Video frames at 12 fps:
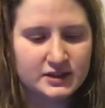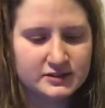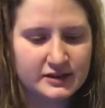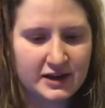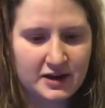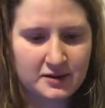
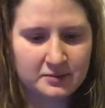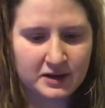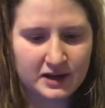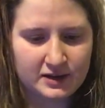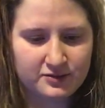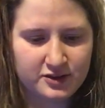Alright, I'm gonna
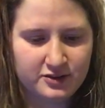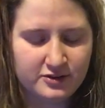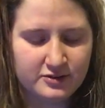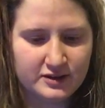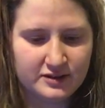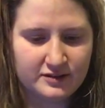have to do
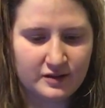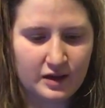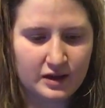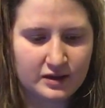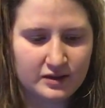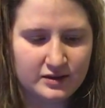this
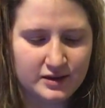like